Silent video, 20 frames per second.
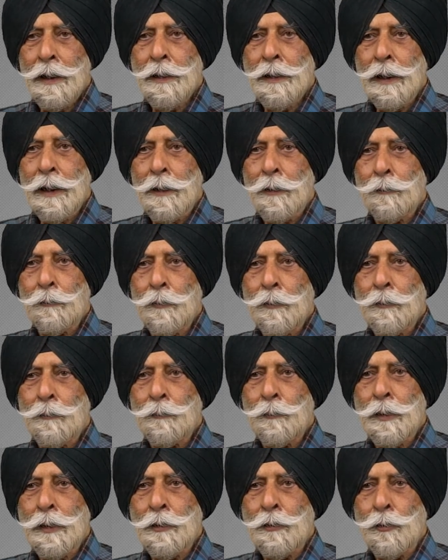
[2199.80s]
Anyhow,
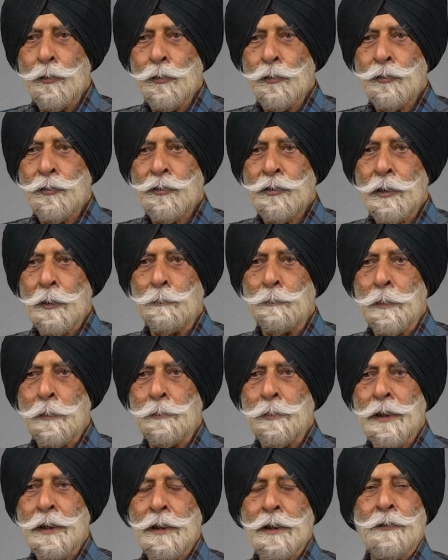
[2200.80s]
we used the
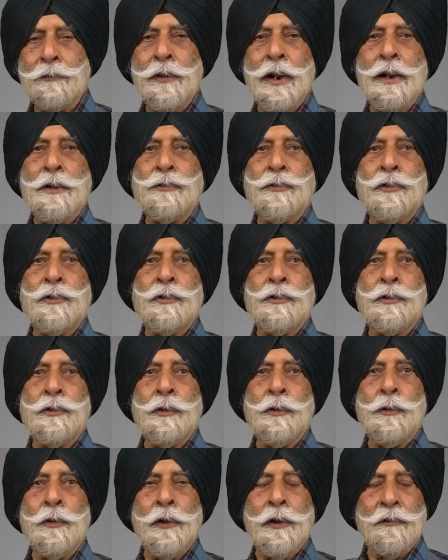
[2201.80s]
Babina ranges
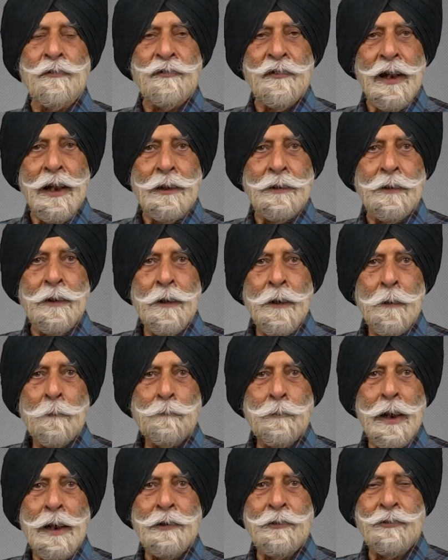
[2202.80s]
to good effect
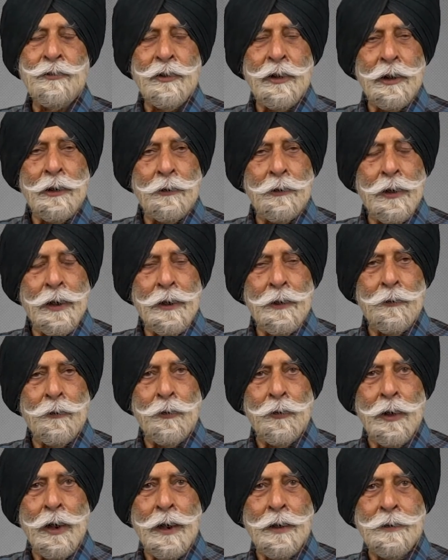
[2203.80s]
by zeroing
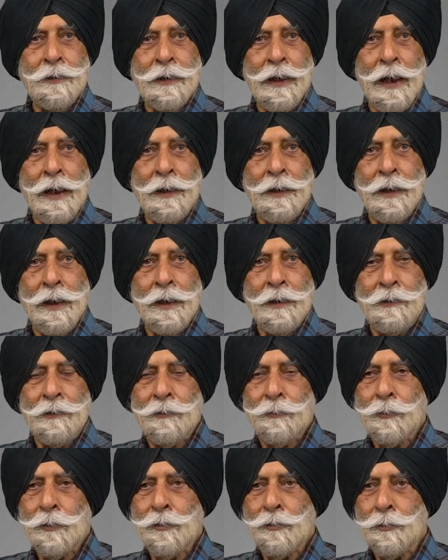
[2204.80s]
all our tank
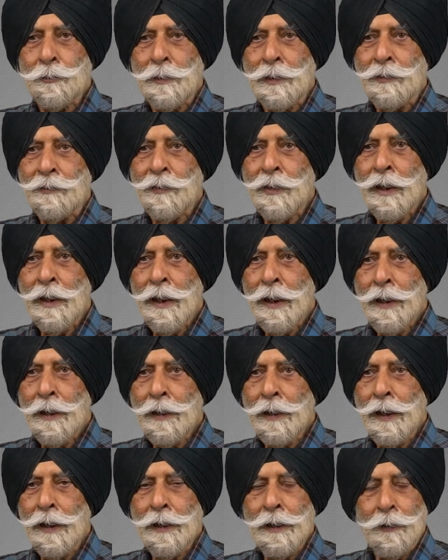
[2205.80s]
guns, which means
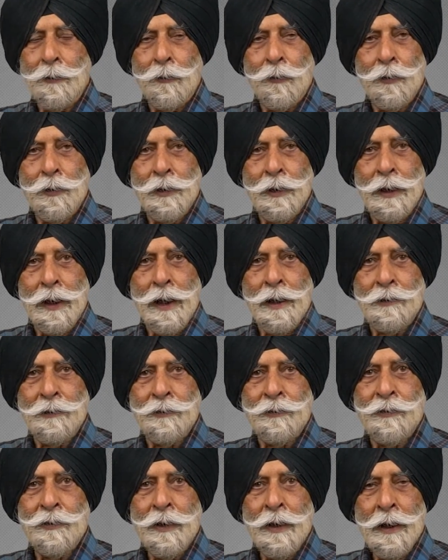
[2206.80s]
getting all the
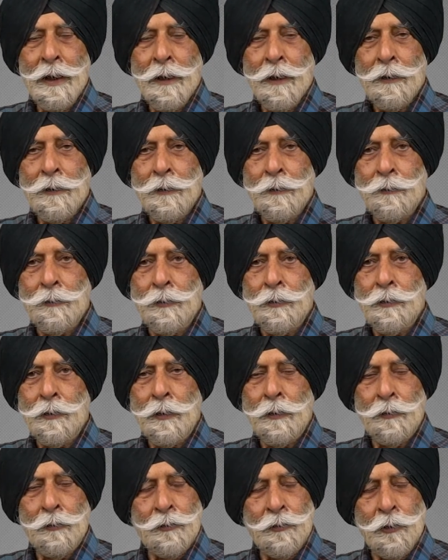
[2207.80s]
guns
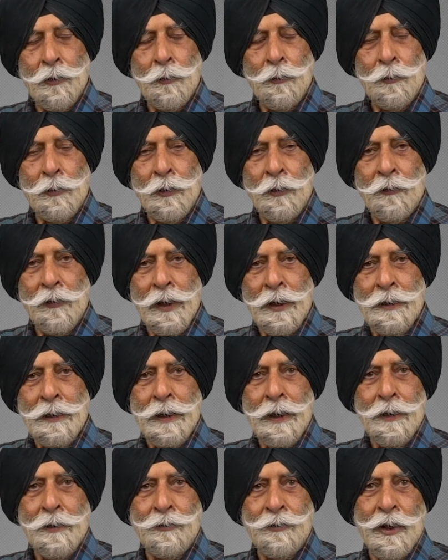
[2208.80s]
so
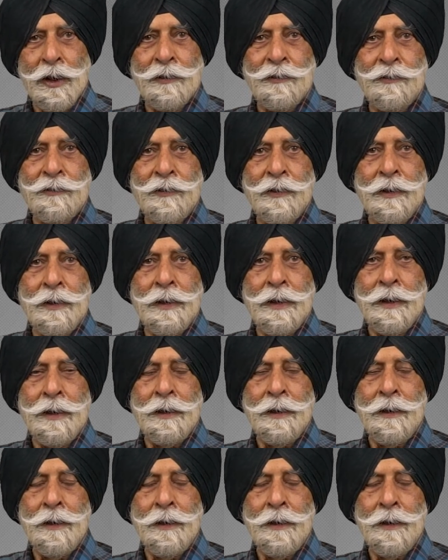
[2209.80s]
correctly adjusted